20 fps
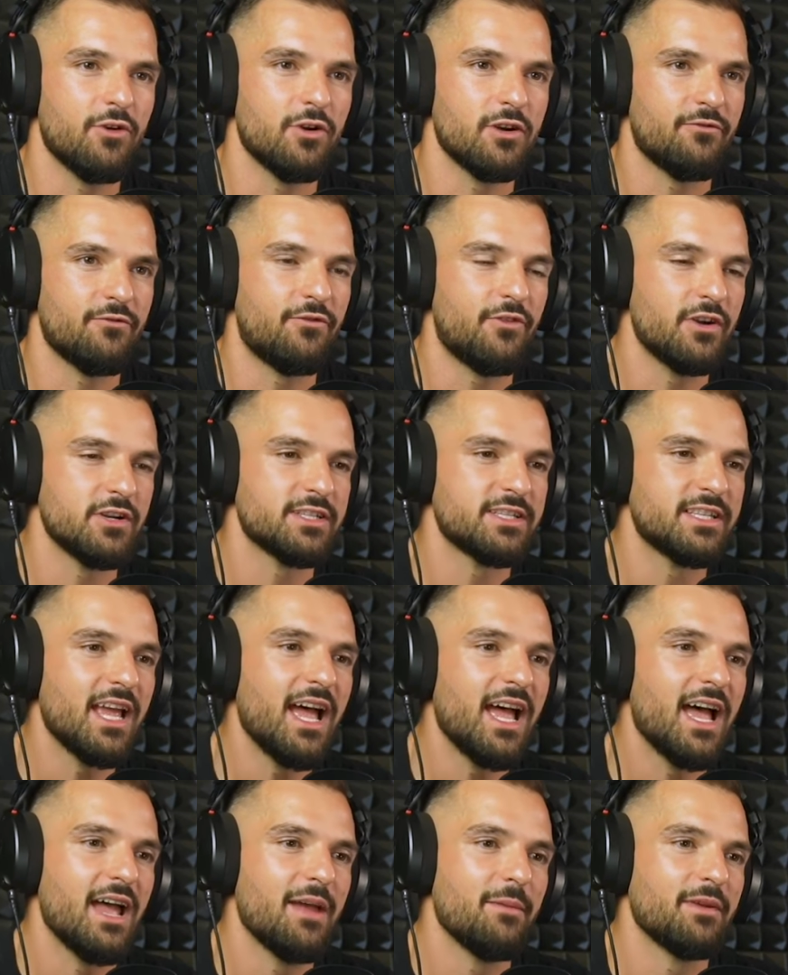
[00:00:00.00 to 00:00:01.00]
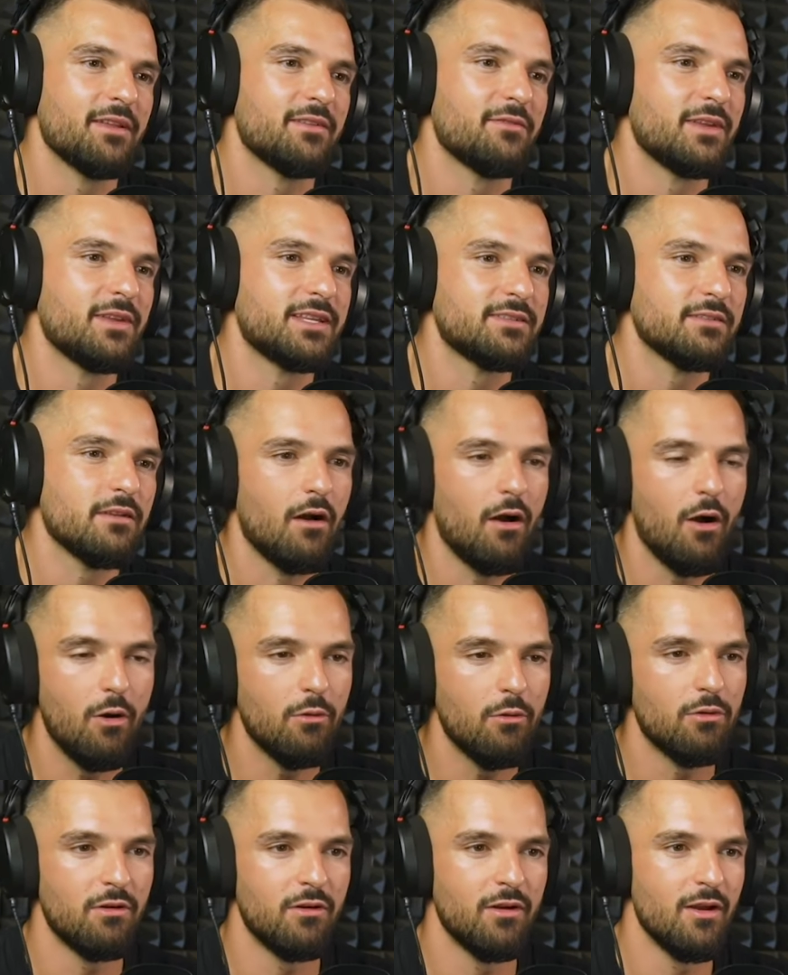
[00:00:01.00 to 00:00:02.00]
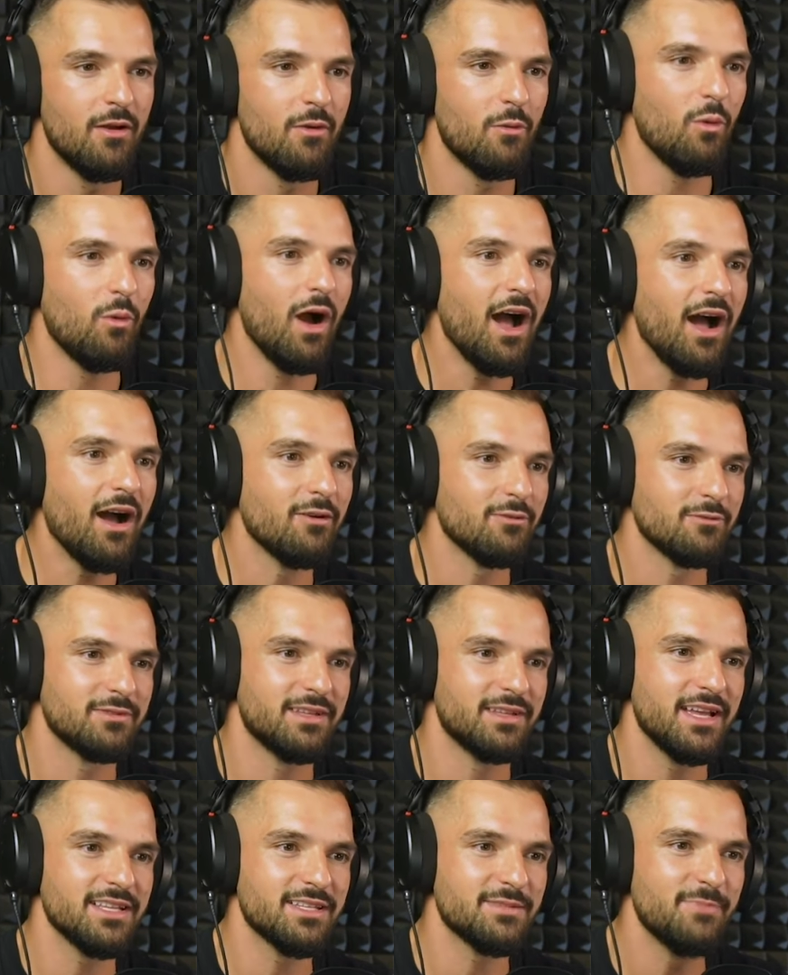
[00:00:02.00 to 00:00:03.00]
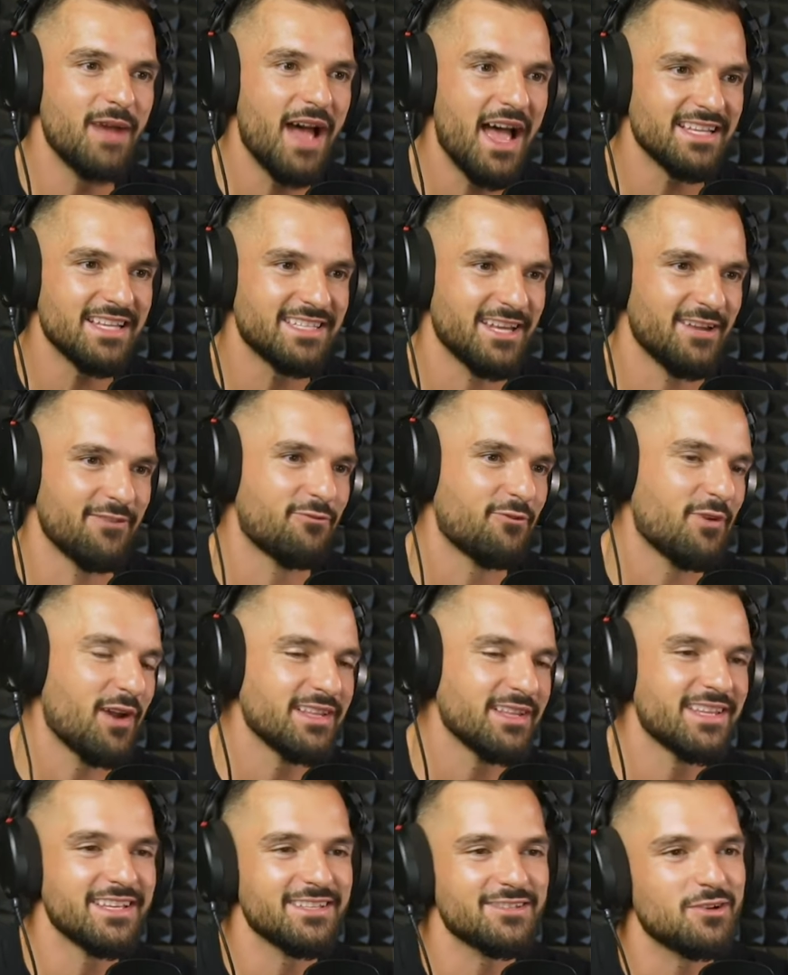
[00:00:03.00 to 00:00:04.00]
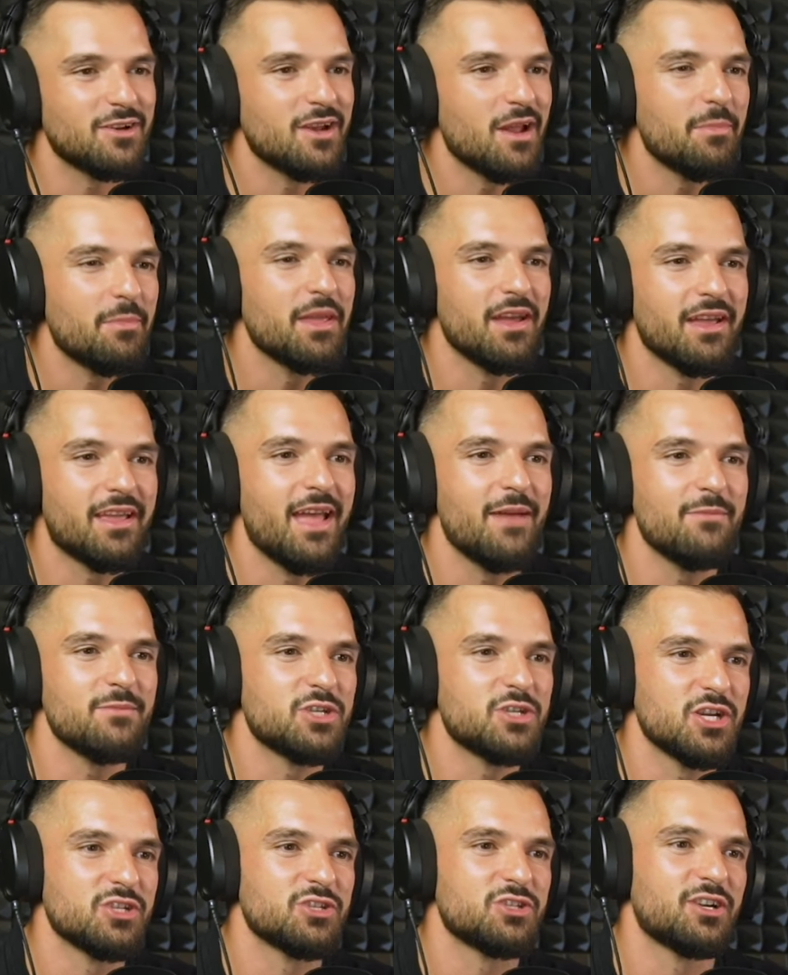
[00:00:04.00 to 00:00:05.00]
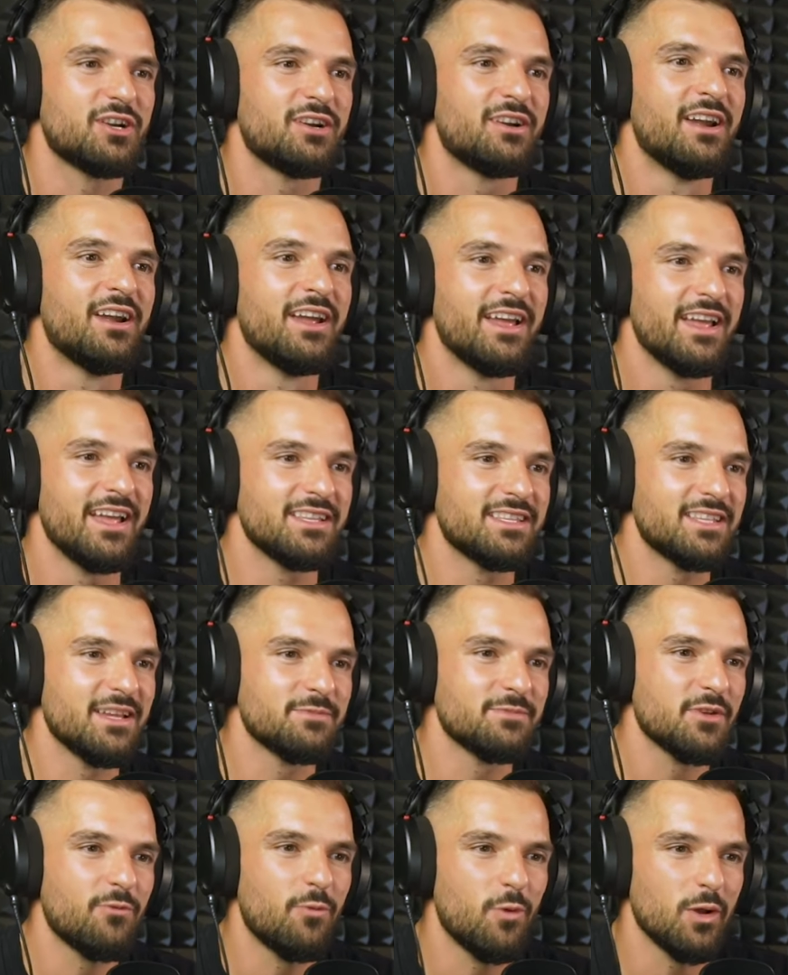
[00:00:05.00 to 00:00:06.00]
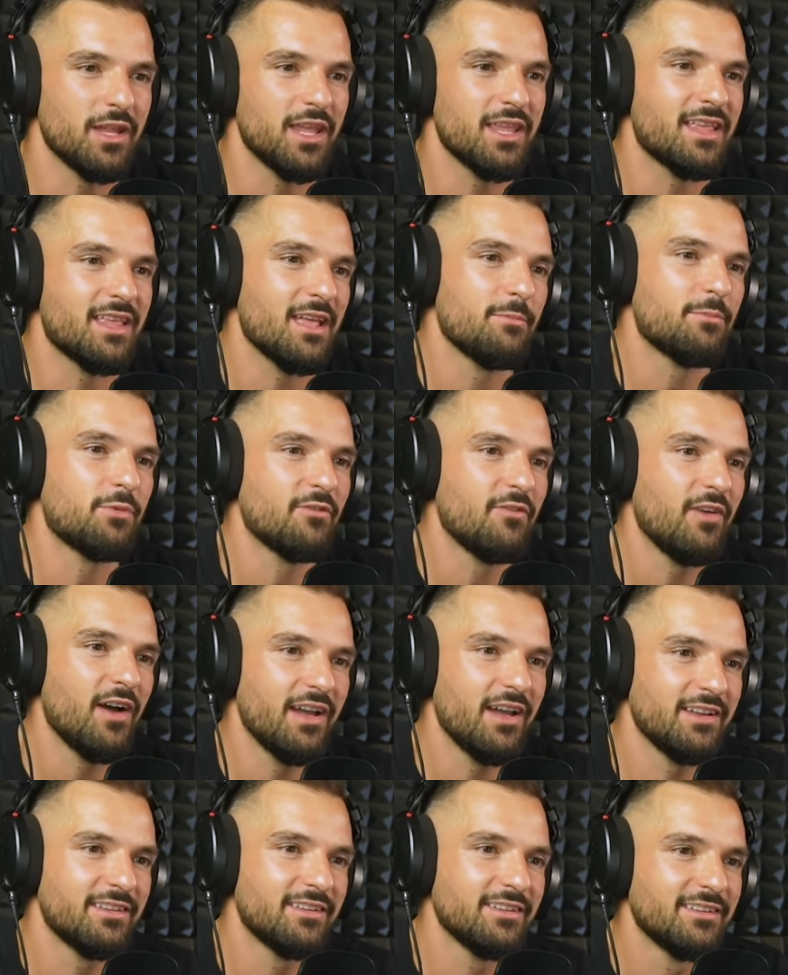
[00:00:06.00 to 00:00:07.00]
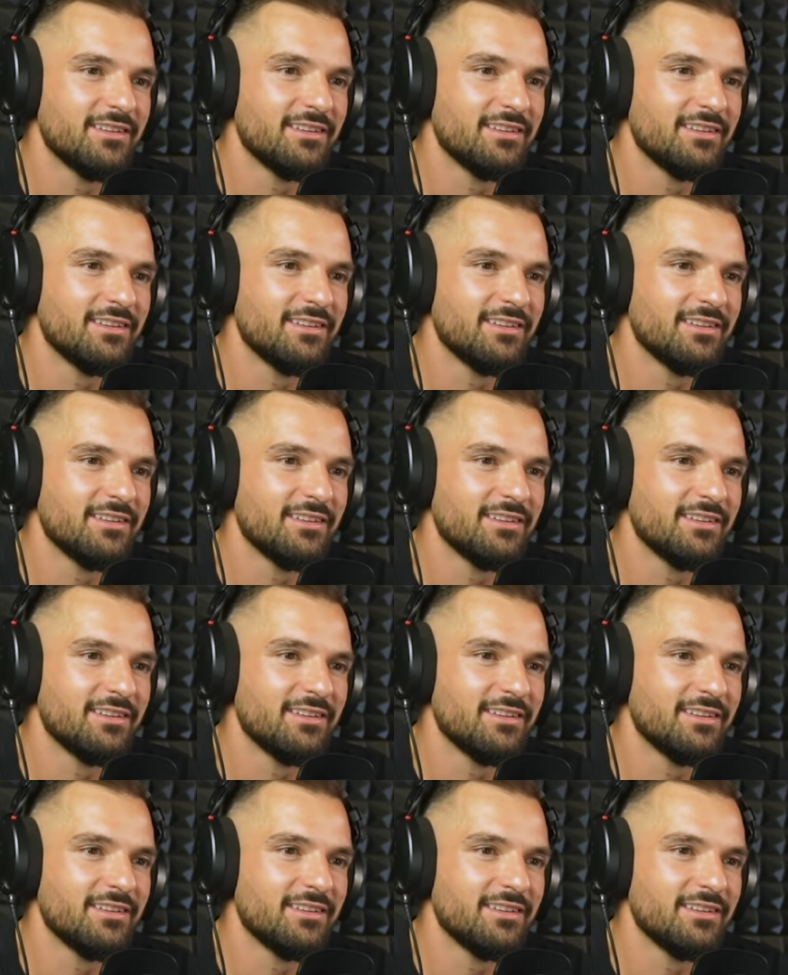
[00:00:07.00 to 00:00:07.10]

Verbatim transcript: for the first time and we saw, oh, wow, that's massive, right? That's going to be a game changer in terms of what it can provide